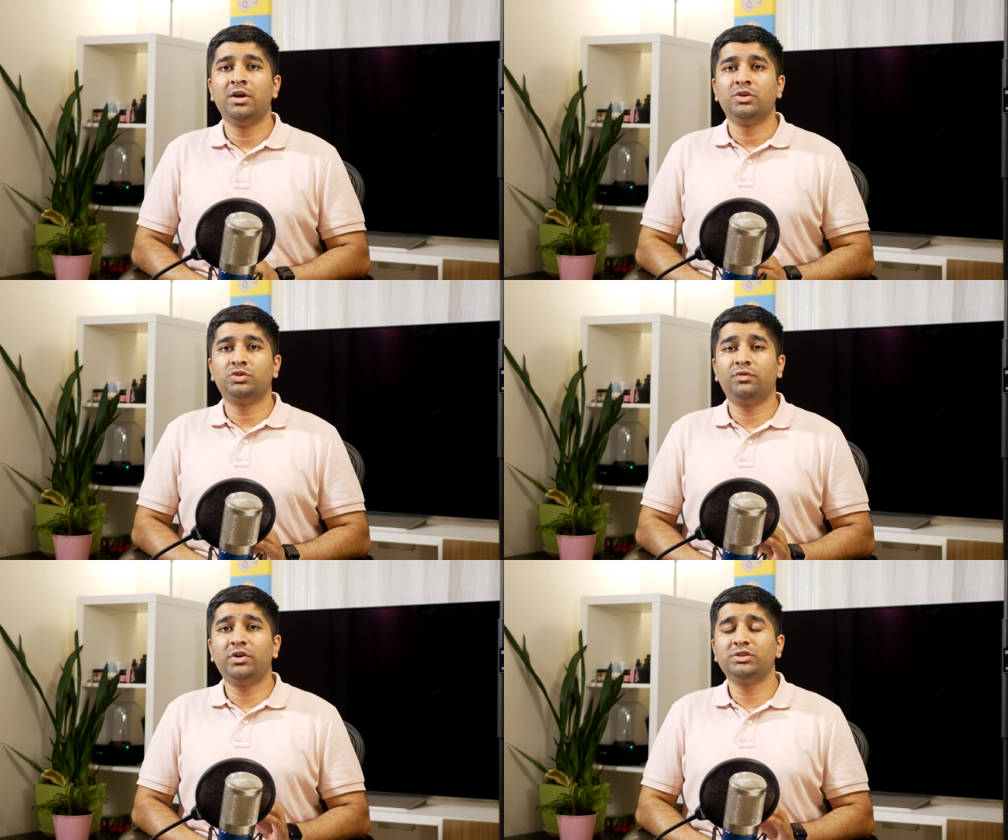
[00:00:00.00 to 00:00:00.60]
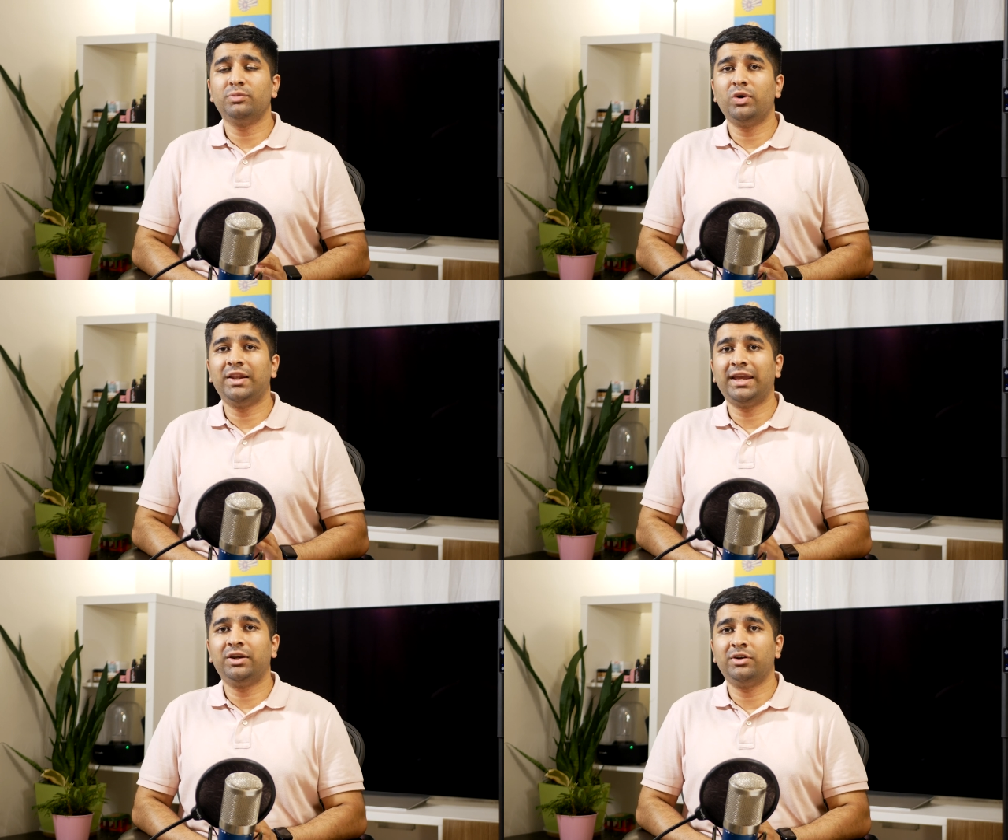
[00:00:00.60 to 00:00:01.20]
So for someone
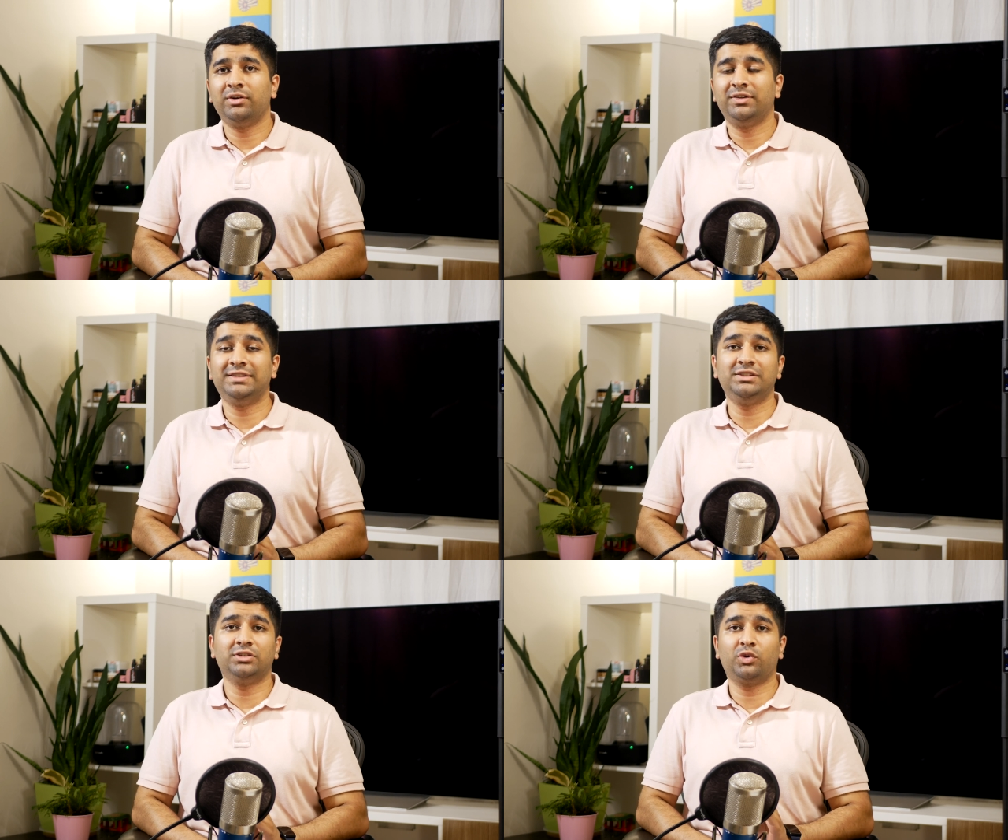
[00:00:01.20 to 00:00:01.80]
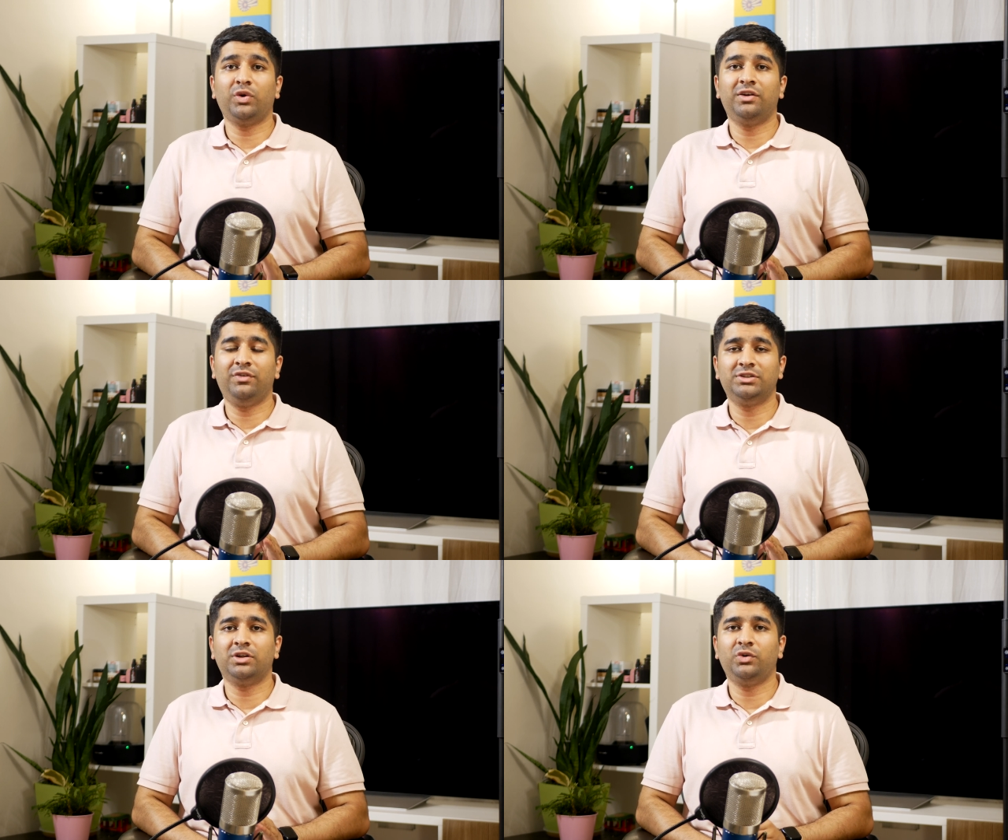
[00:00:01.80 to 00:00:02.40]
like her, this is a great
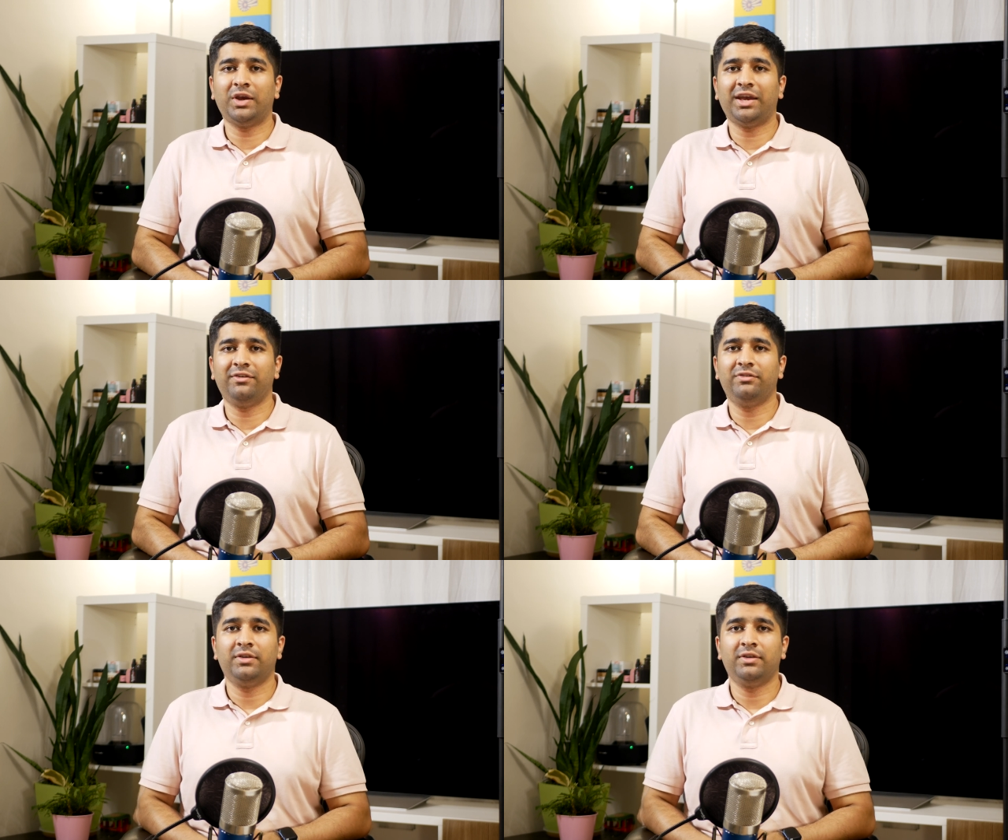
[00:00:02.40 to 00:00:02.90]
feature to have.